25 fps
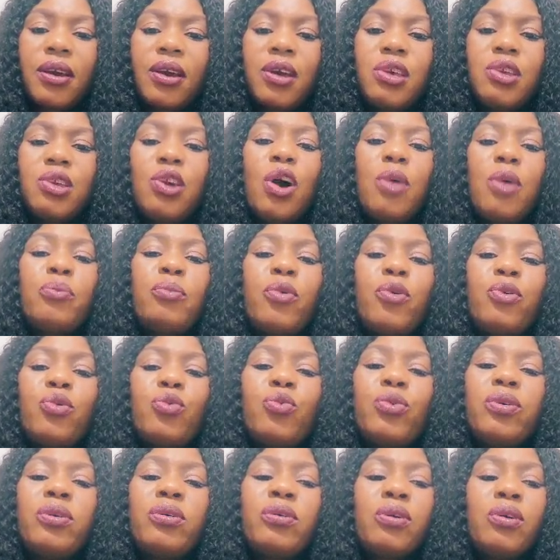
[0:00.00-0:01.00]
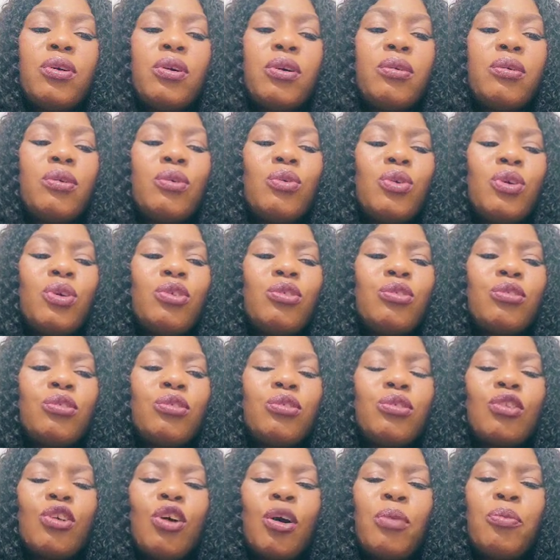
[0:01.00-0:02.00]
Your mood is
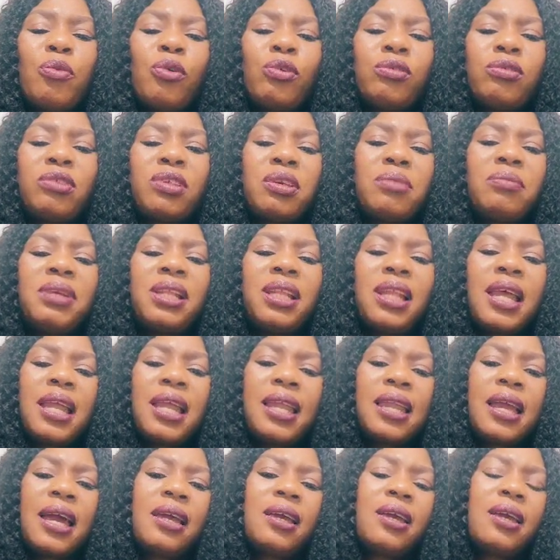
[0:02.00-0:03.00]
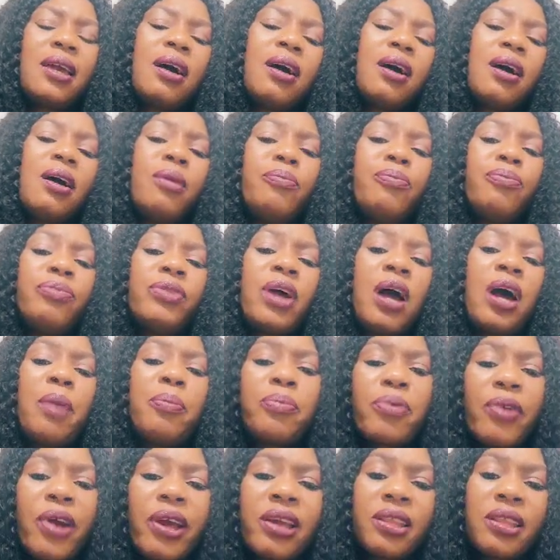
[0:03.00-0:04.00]
almost similar like a
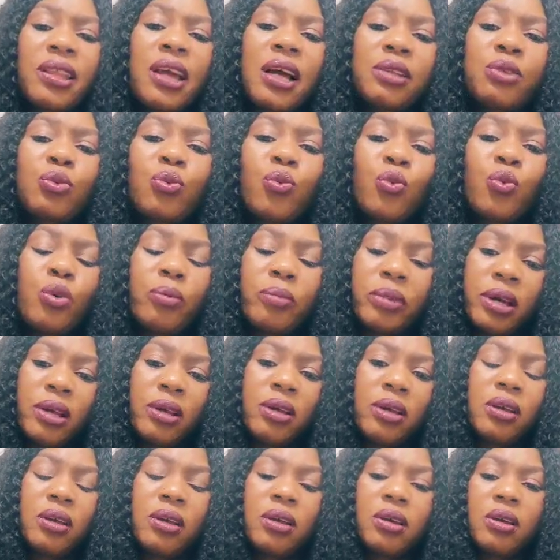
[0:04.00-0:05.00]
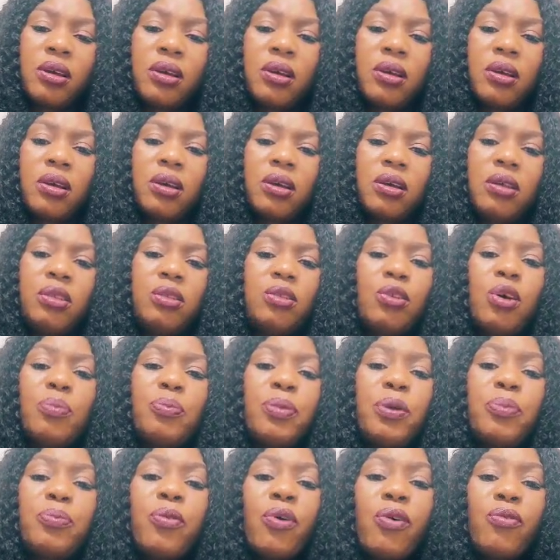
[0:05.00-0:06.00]
pregnant woman. Some
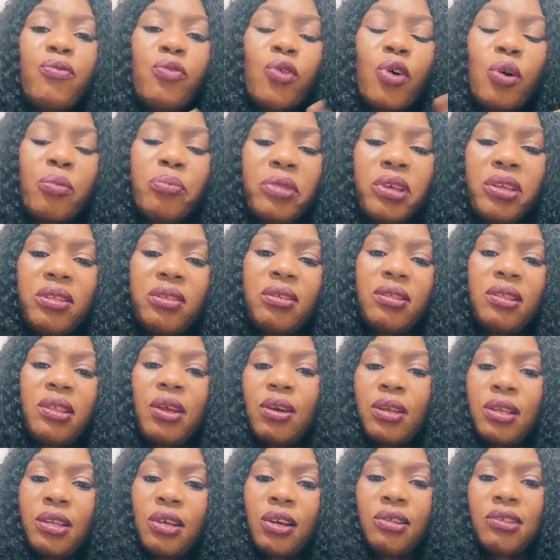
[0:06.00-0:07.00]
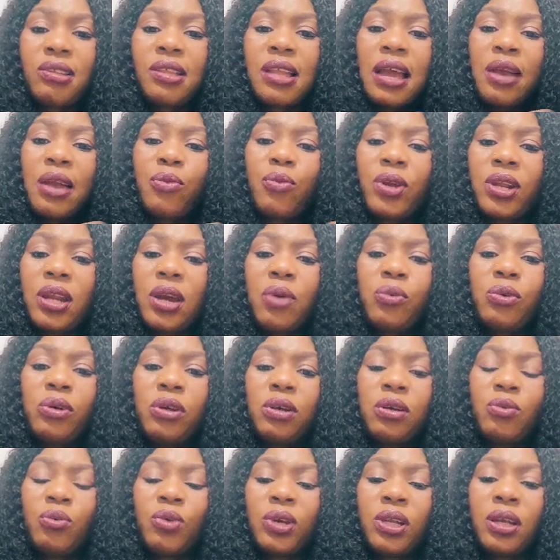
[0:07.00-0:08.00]
people vomit, just like
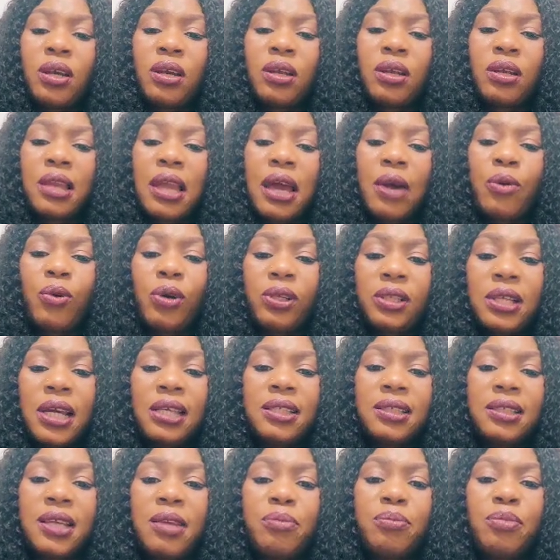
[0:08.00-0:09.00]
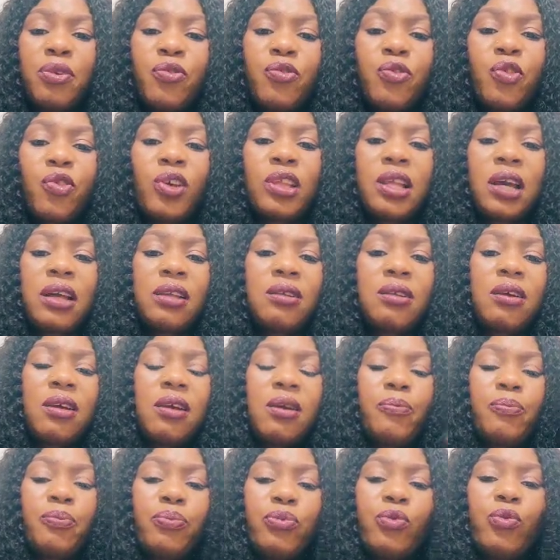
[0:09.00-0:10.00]
like what I said before, that
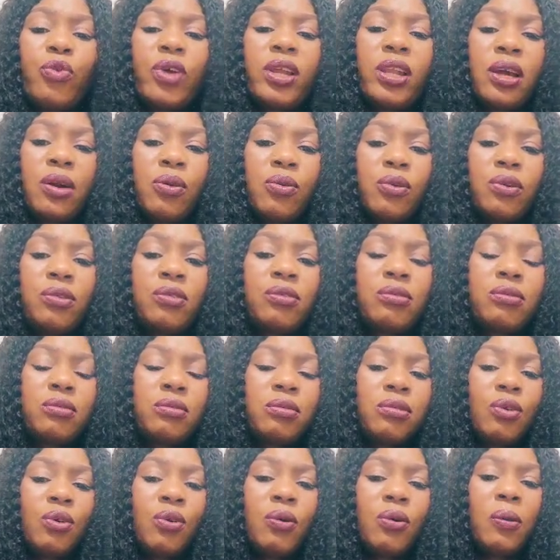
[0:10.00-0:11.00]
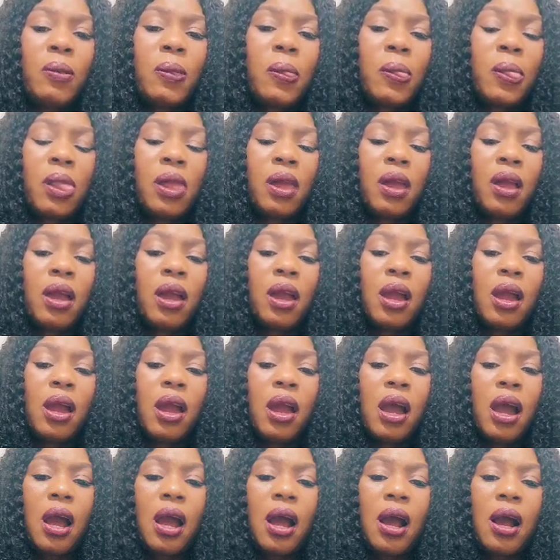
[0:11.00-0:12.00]
when I was,
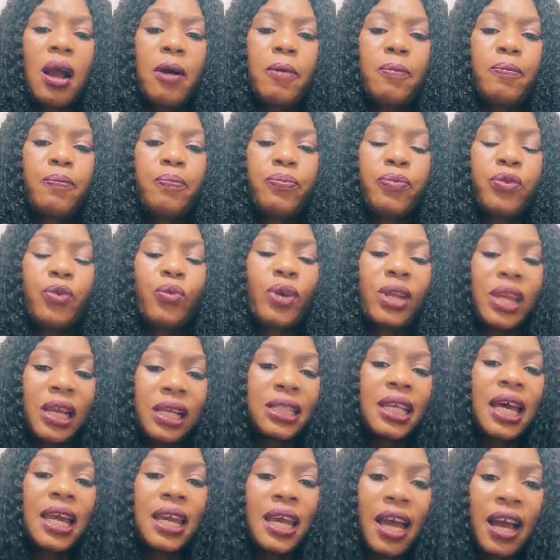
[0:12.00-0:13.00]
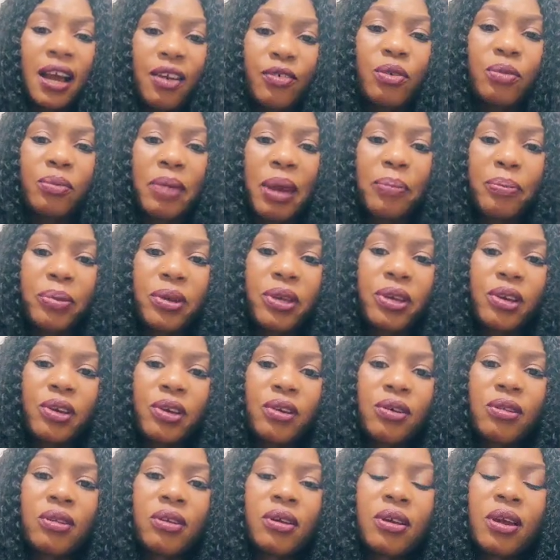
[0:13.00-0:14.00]
when I started having my
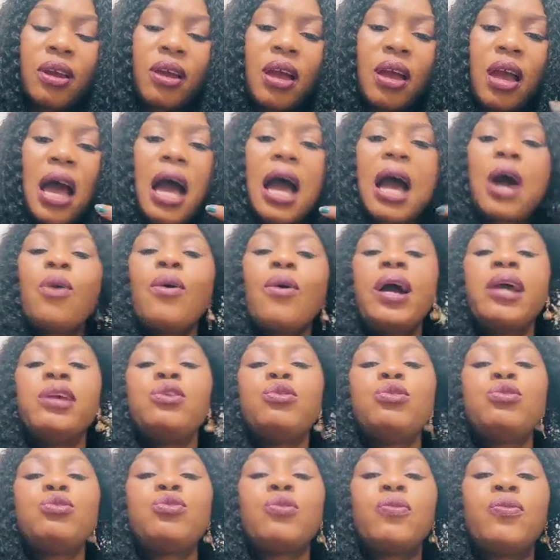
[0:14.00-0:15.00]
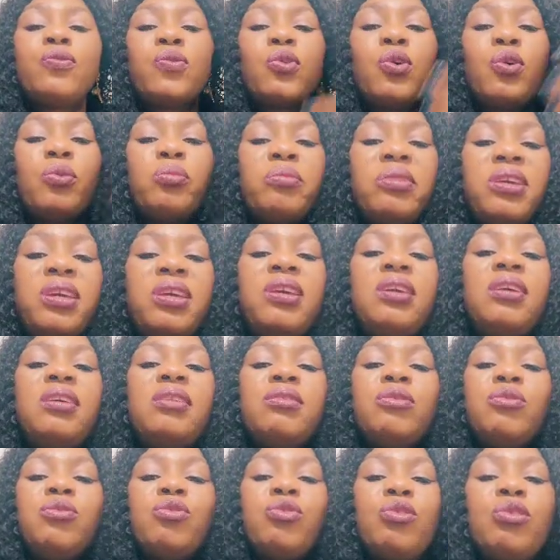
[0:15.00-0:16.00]
period, how I used to
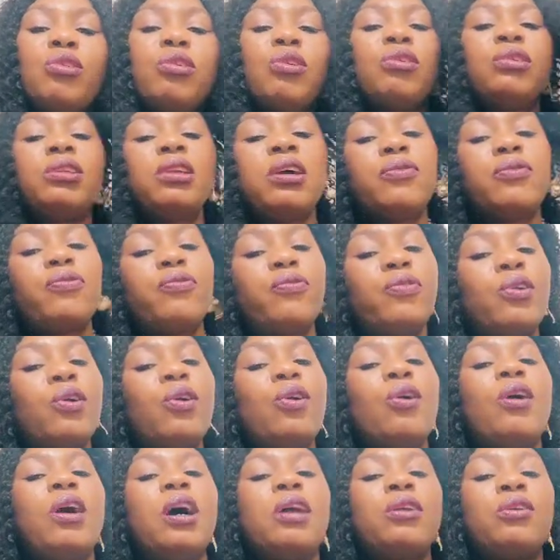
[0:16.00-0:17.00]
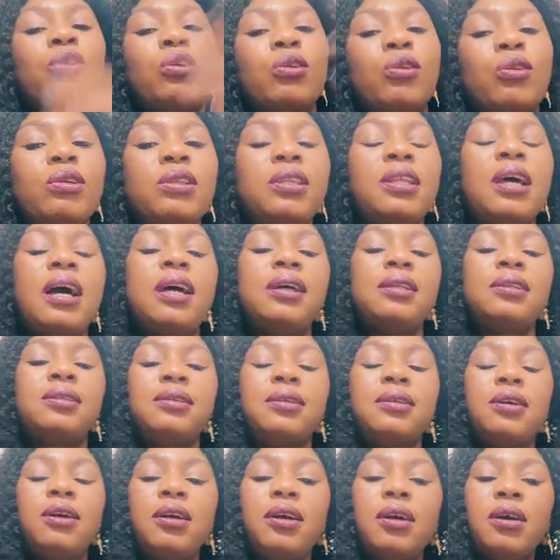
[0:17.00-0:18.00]
vomit, roll on the floor and all of that.
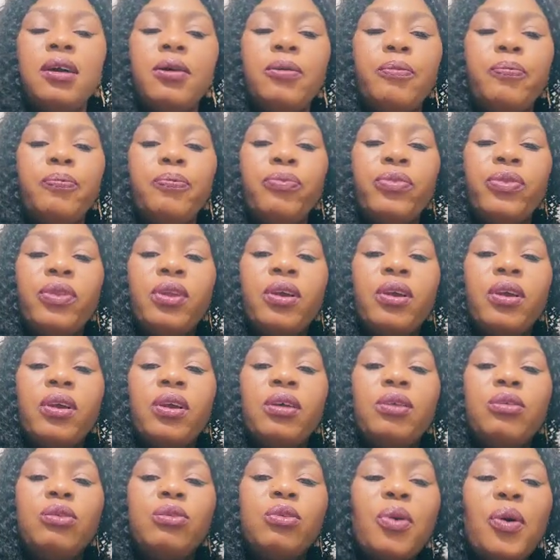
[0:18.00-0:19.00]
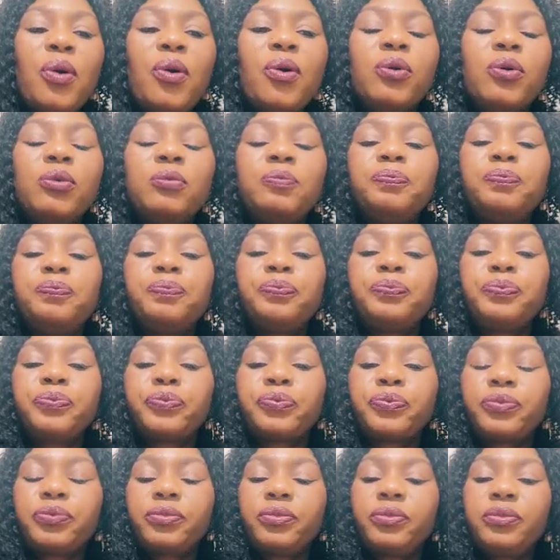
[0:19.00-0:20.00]
So,
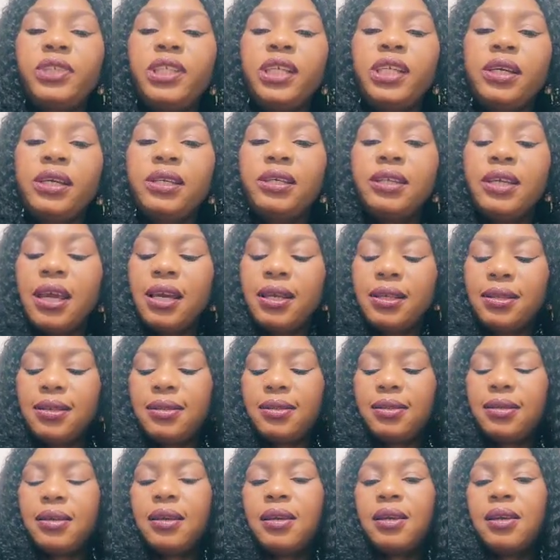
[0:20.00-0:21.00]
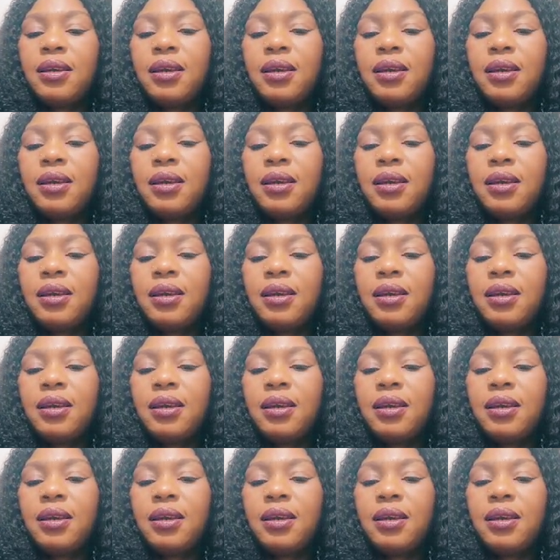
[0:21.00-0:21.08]
yes.